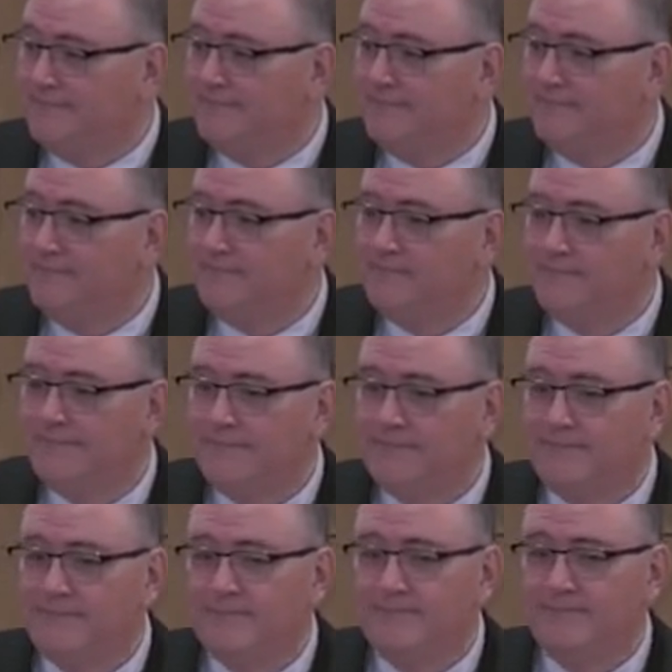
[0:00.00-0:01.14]

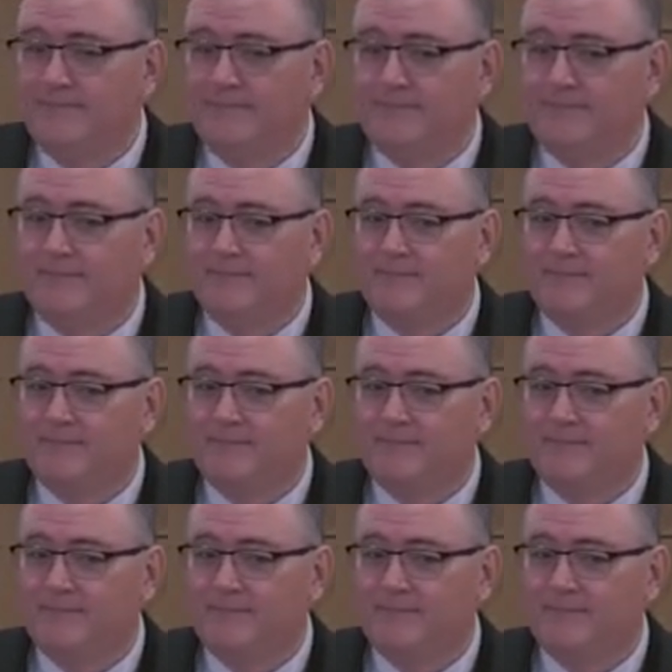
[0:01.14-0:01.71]
[no speech]